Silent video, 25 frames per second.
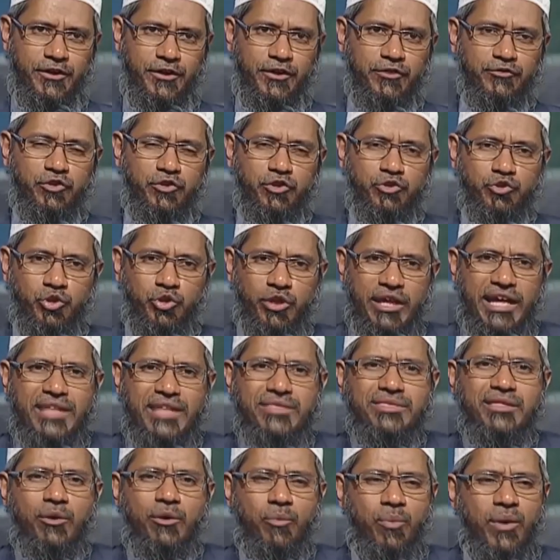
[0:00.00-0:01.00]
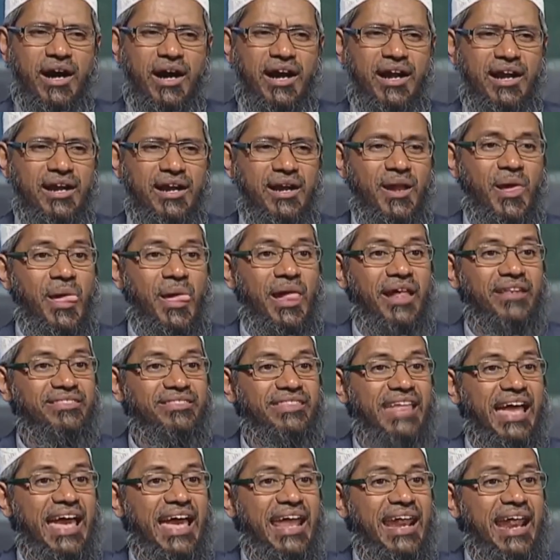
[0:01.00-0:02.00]
So today in the world,
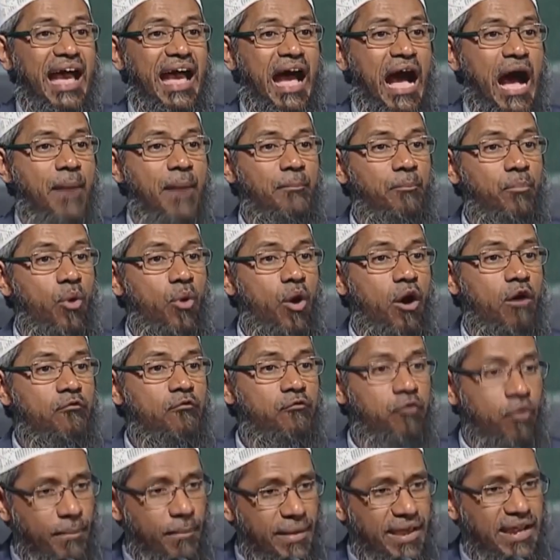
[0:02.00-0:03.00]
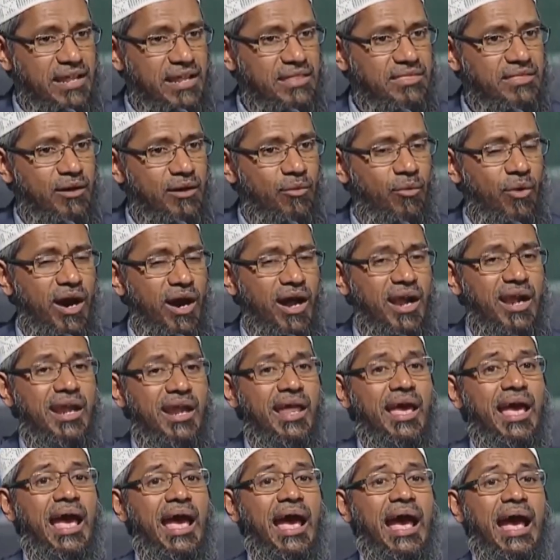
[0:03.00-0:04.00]
there are more women in the world
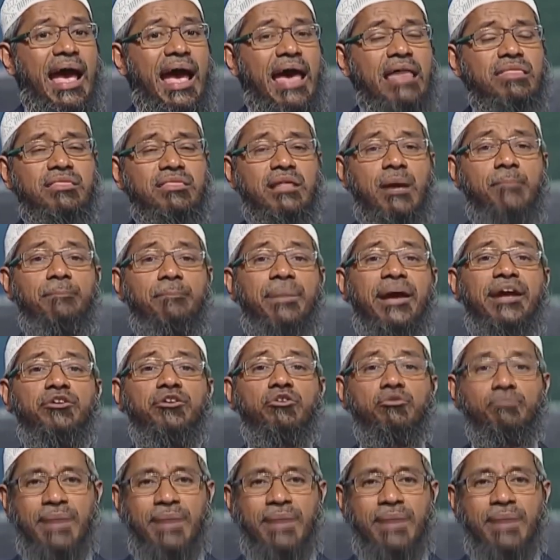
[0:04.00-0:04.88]
as compared to